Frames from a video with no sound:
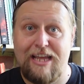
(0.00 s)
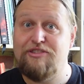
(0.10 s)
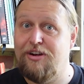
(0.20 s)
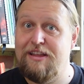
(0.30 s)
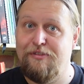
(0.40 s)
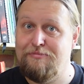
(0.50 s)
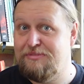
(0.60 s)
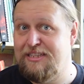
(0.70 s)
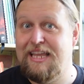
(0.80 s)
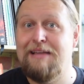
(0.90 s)
literally
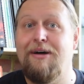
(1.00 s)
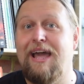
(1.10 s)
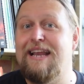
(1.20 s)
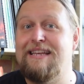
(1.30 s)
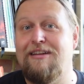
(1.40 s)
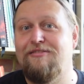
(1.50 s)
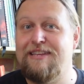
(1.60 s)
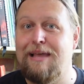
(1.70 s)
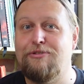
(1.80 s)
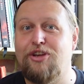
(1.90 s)
from sticking my head down on the
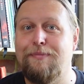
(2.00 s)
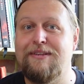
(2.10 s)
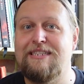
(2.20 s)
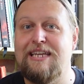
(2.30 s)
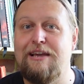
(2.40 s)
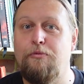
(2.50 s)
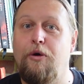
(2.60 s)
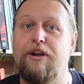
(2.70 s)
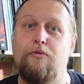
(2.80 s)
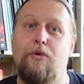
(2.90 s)
tabletop and seeing
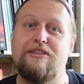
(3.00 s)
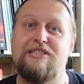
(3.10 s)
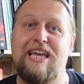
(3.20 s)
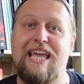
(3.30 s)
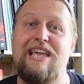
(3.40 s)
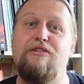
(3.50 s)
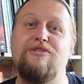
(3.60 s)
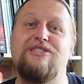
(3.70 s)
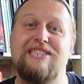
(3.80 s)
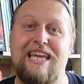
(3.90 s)
what it was that he
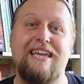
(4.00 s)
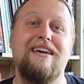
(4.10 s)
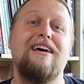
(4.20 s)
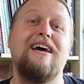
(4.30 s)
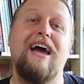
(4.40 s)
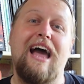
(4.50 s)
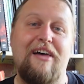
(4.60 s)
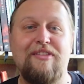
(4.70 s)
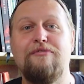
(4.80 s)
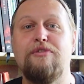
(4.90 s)
could see,
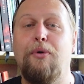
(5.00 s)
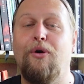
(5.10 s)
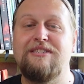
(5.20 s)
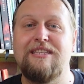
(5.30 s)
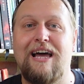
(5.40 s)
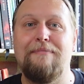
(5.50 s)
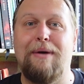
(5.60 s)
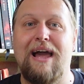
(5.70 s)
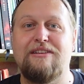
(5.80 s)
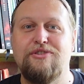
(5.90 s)
and then reporting that
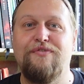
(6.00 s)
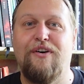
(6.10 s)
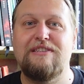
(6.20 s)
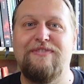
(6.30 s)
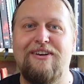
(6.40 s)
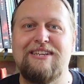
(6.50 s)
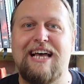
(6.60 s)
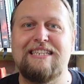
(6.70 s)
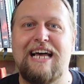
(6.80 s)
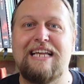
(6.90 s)
back to Vox
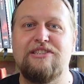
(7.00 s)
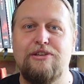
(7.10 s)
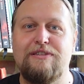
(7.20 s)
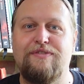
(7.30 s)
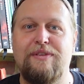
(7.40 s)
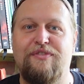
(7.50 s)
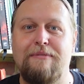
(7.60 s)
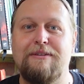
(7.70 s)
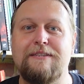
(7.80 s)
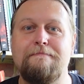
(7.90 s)
Veritas as news from the
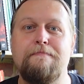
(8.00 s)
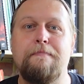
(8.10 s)
front.